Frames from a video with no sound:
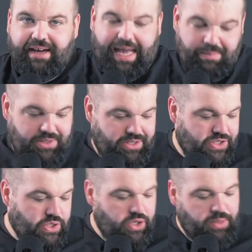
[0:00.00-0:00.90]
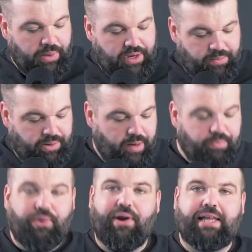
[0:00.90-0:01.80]
I'm scooting about in a pair
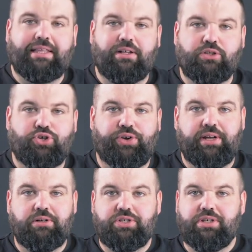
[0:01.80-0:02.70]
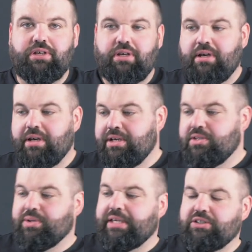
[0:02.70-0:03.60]
of practical trainers
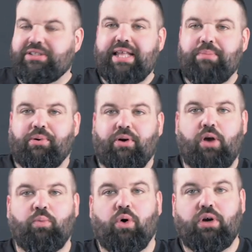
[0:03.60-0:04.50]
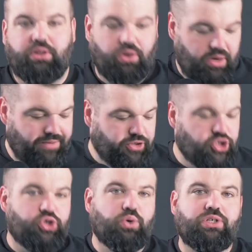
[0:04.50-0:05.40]
so I can just nip around, walk a dog. I've got
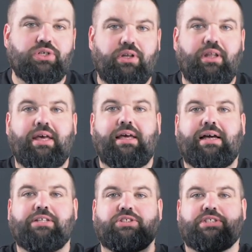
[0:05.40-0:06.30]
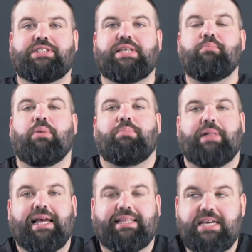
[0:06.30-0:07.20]
shorts on and just a simple
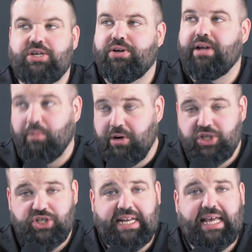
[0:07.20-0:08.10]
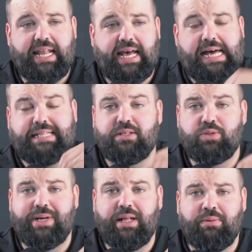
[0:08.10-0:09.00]
black t shirt. I wear a gilet and a hat
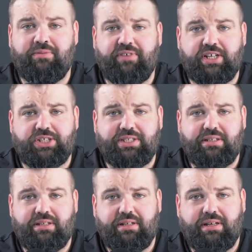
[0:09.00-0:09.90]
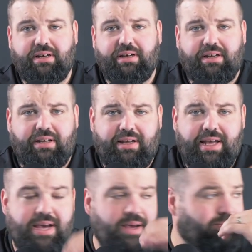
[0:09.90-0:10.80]
as well when I'm finished.
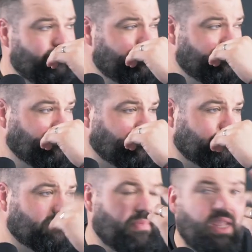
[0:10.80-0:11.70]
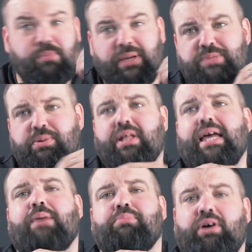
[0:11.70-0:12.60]
Um, baseball
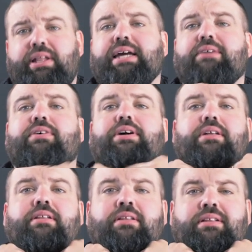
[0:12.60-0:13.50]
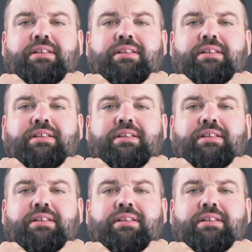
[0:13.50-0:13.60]
cap, not like a fucking.